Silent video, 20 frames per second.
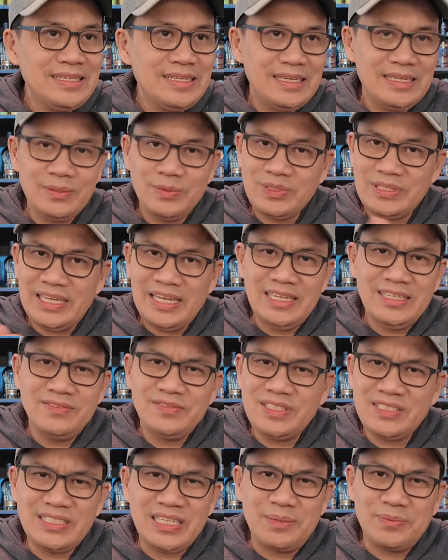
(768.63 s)
And it was the end of
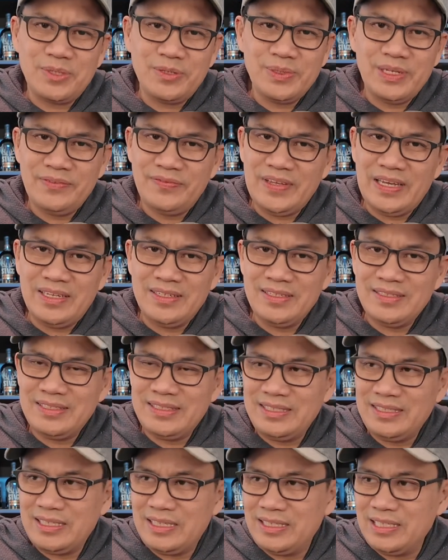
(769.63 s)
December when you found it.
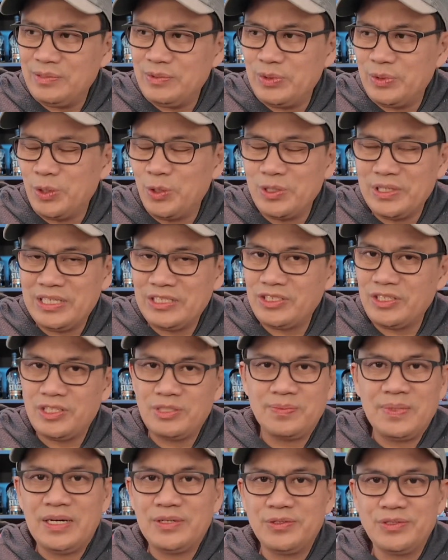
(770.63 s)
I think we were holding each other's
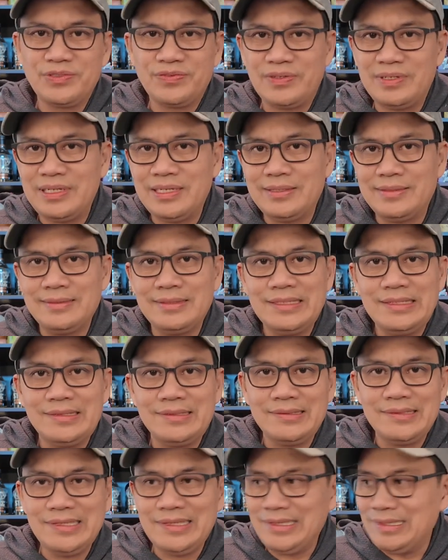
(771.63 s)
bottles for like
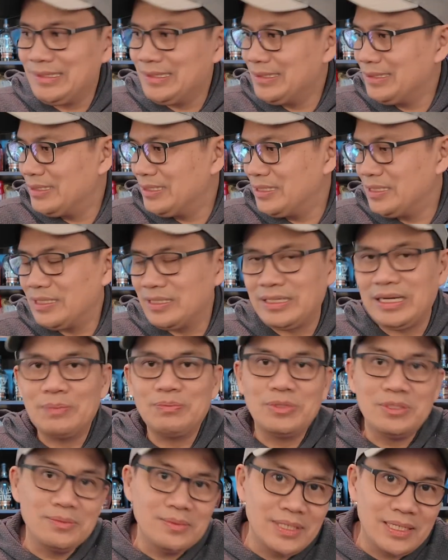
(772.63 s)
literally a
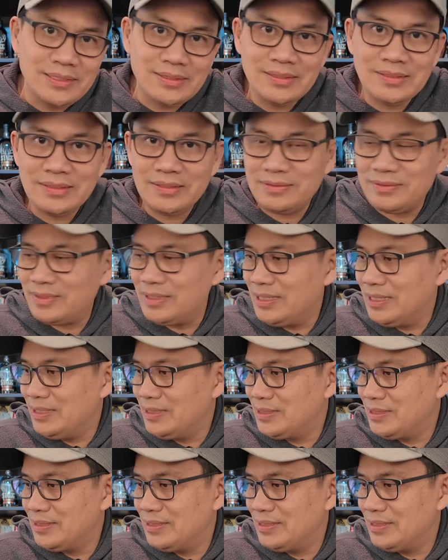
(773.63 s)
couple of months, right?